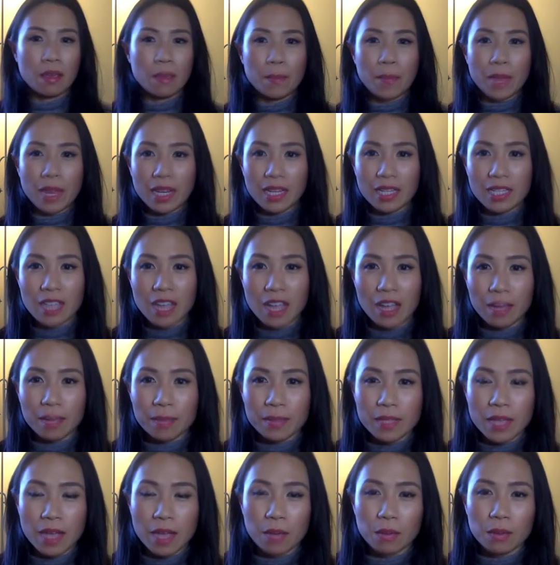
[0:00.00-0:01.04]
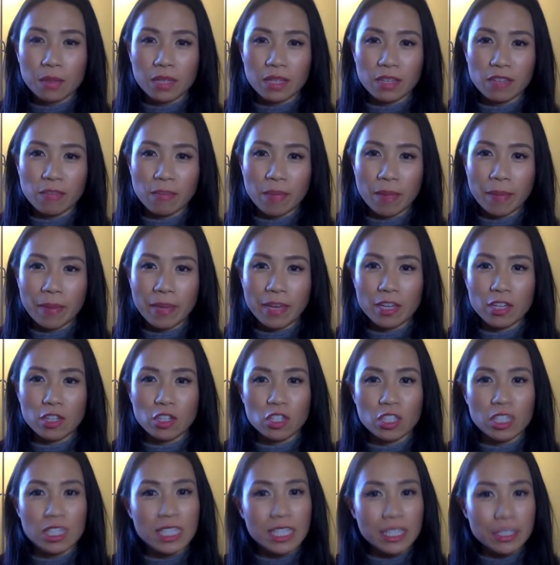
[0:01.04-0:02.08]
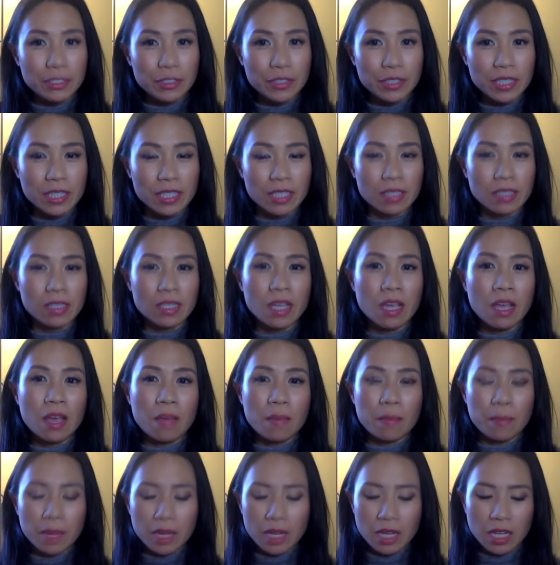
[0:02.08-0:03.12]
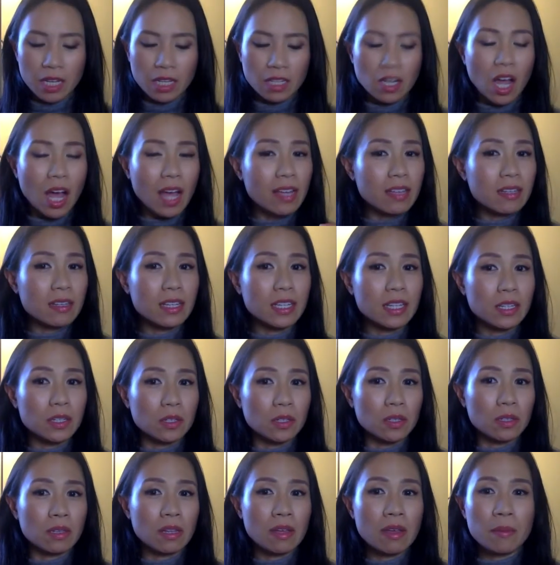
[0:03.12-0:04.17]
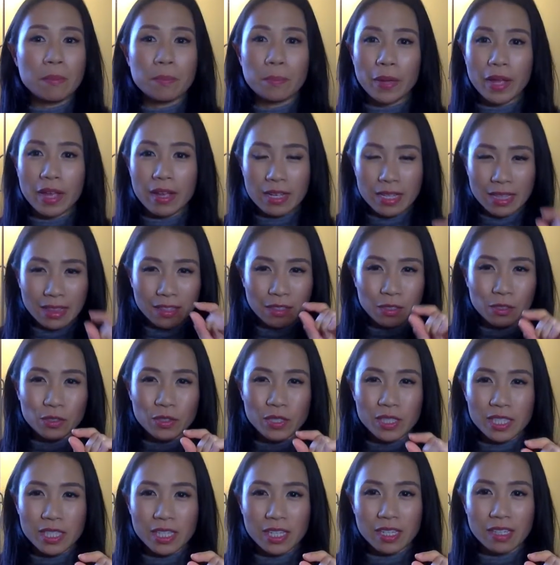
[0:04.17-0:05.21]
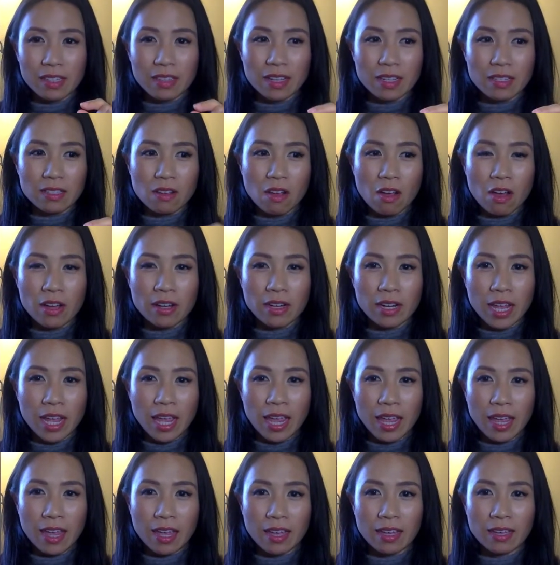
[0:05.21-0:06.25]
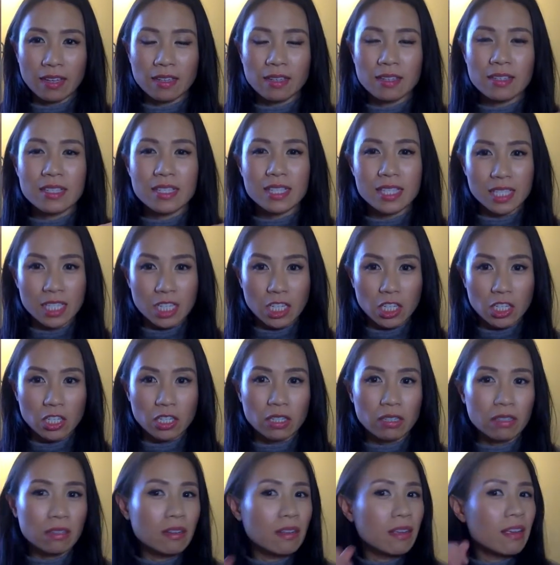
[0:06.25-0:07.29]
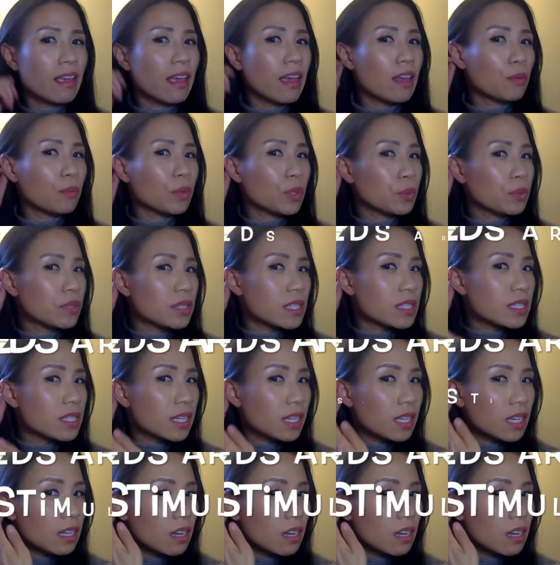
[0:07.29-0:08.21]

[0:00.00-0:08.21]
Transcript: Many times I will give my patients ear seeds, meaning not a needle, but a little seed that's on a sticker, and we would stick